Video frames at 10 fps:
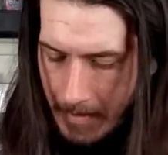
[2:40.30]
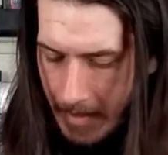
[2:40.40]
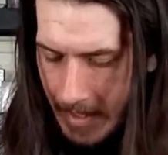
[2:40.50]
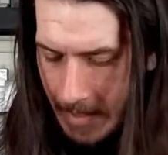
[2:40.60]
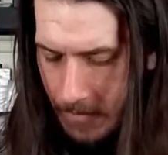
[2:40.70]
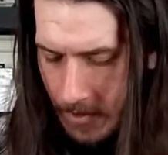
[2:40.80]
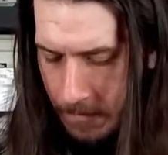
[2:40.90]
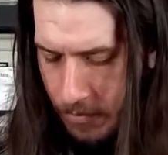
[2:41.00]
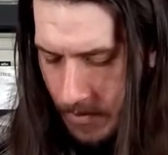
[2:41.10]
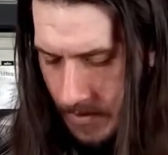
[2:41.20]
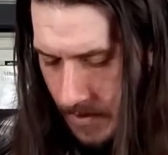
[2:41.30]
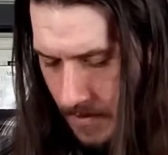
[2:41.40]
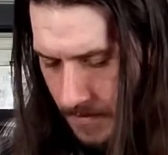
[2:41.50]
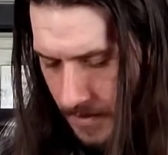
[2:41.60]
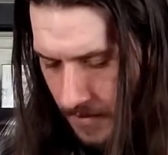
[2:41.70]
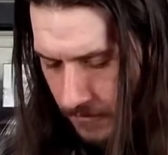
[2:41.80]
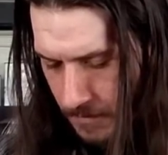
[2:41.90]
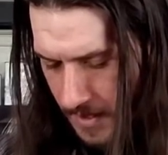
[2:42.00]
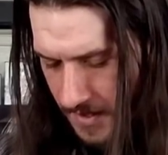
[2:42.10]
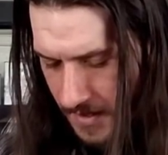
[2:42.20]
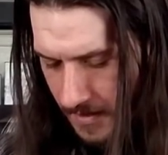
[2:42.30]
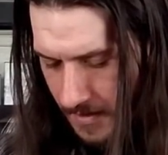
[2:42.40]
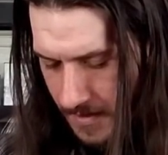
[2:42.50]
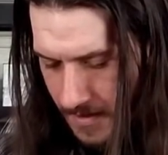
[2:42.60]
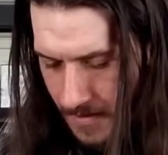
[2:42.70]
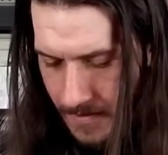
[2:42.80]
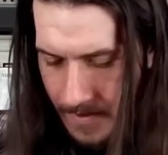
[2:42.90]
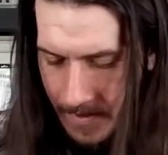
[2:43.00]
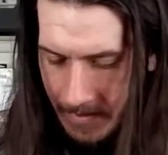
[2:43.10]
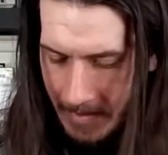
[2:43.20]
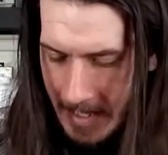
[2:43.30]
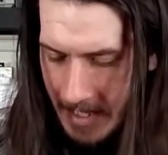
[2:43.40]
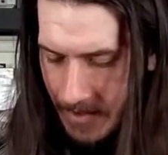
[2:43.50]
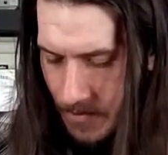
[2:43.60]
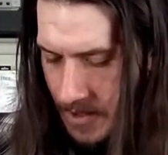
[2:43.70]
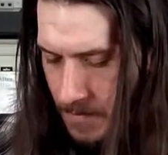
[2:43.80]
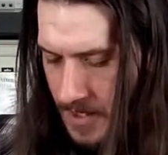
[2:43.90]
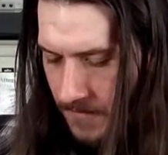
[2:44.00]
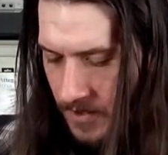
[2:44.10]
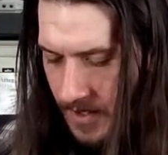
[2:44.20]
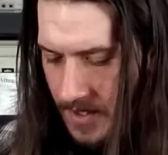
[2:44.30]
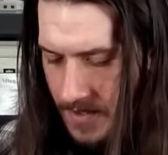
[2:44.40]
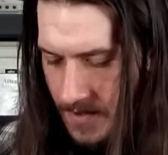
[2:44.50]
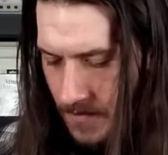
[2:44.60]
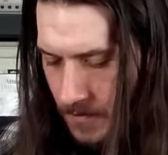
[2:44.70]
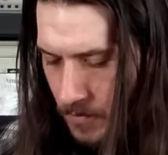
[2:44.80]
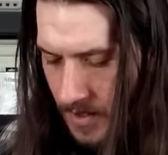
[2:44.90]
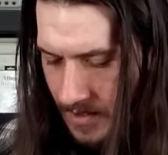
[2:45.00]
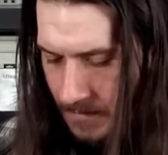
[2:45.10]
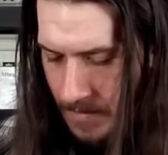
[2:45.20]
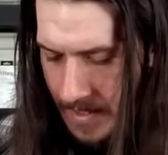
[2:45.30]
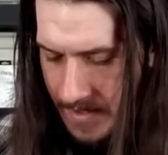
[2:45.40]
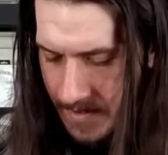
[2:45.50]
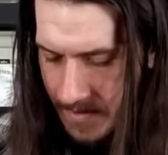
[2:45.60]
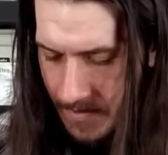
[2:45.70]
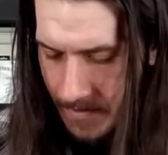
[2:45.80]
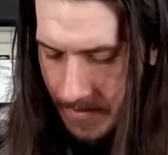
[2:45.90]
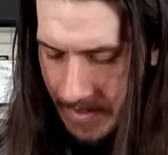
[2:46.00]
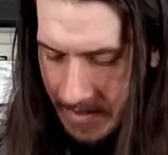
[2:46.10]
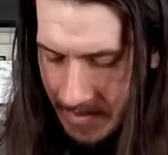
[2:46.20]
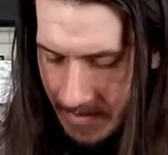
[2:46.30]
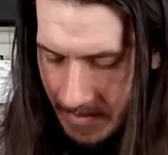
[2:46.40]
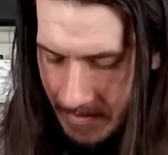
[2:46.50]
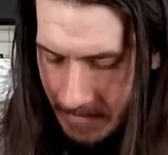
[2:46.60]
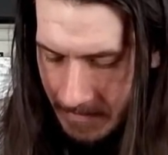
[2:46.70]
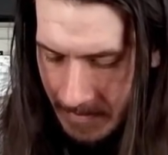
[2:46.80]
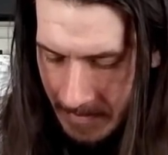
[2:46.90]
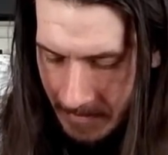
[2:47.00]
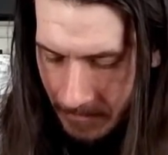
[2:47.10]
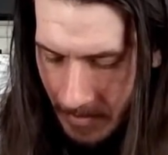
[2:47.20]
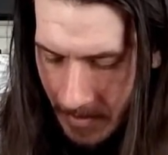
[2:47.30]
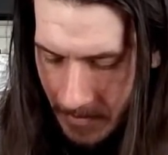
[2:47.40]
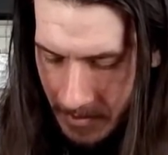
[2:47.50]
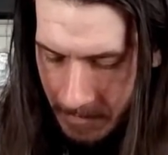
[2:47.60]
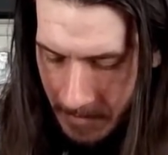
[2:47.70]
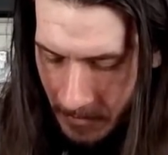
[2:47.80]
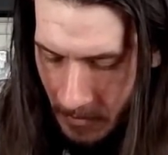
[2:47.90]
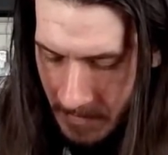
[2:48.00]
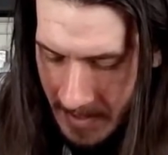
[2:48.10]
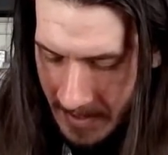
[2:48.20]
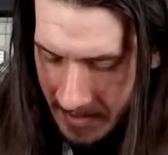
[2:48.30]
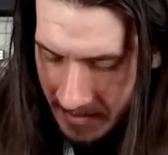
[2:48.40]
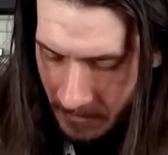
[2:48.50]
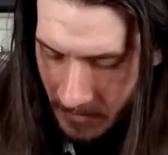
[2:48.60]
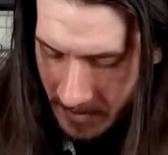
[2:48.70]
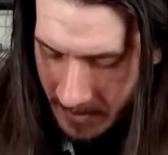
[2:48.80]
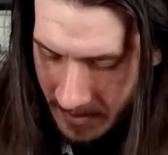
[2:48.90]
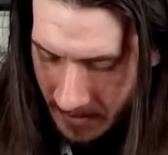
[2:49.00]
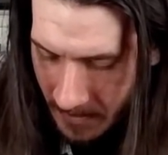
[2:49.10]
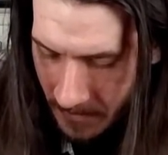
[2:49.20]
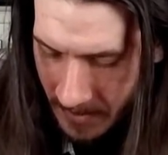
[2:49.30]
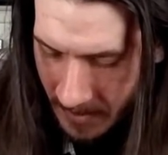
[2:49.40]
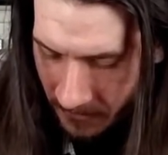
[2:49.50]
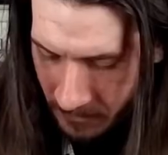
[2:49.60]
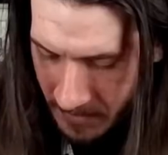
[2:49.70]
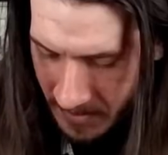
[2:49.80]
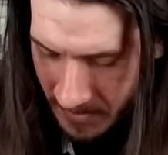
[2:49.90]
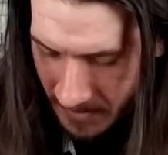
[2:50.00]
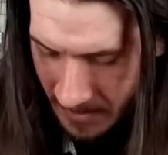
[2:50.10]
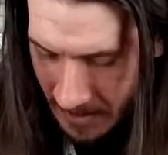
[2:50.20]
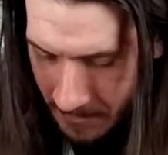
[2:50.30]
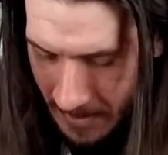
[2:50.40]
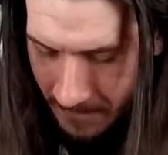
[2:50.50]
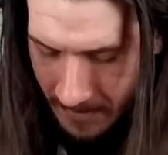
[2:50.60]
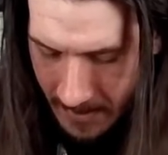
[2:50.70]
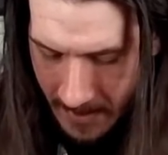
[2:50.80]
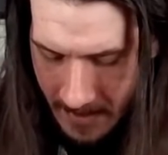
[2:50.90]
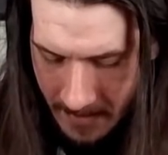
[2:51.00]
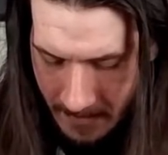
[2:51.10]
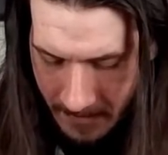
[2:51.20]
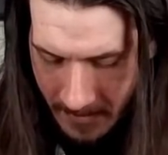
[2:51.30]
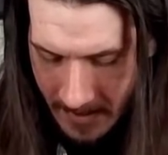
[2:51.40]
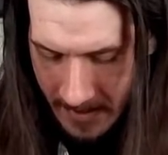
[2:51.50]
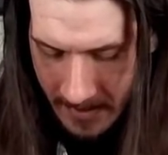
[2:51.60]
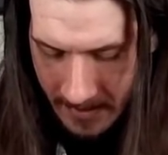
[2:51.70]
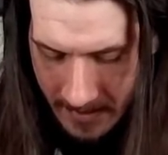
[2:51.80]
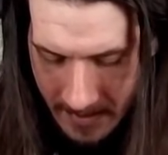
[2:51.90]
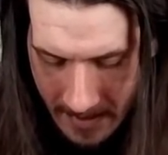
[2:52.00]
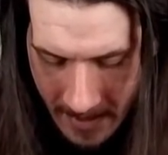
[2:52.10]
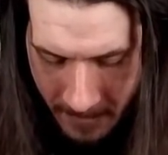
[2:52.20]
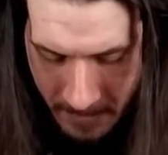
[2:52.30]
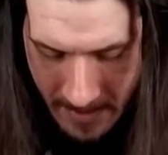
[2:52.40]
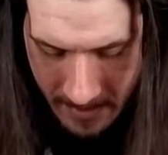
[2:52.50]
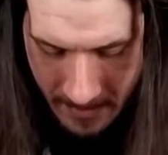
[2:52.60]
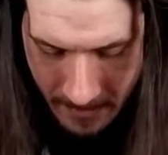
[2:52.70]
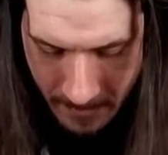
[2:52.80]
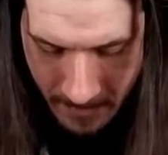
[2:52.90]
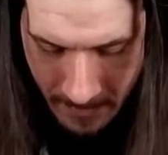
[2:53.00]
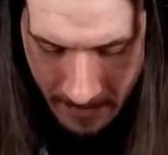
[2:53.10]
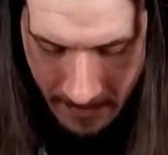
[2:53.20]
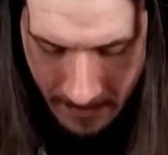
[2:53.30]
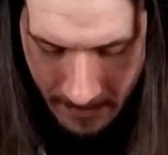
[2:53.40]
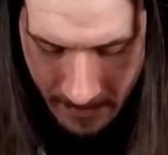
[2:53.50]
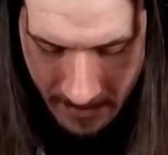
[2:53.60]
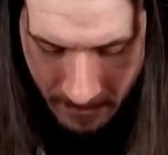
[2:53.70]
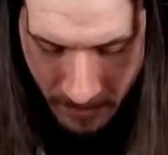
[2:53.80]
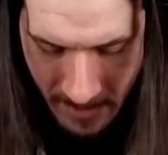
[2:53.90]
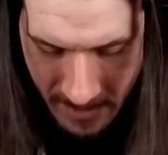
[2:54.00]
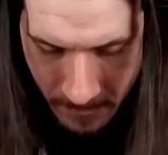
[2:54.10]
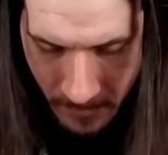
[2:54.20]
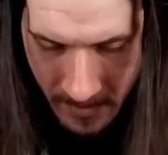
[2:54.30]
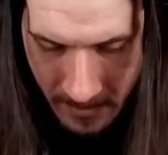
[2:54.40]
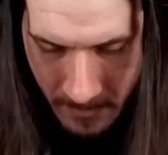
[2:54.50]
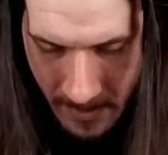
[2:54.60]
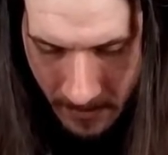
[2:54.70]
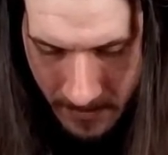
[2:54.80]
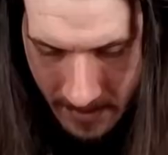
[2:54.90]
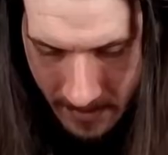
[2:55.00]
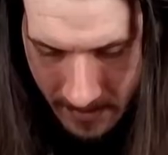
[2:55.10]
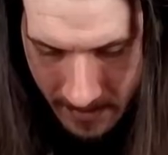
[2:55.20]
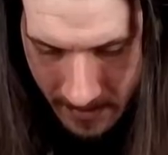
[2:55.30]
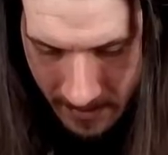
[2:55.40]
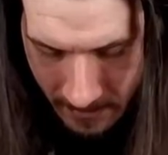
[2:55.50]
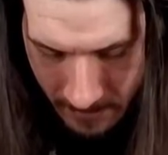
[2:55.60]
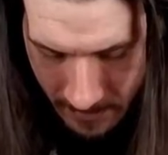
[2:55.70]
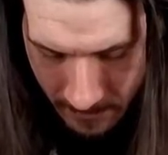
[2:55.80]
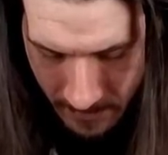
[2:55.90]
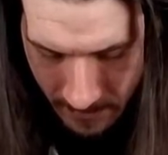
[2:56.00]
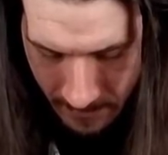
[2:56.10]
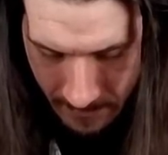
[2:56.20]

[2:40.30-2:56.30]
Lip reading: And I'm going to put all the information concerning the actual specifications on the width of the boxes and all that to, you know, for all those people who might actually want to get all that information. I am having hell trying to get these out. Everybody knows it is impossible to get the manuals out of these things sometimes.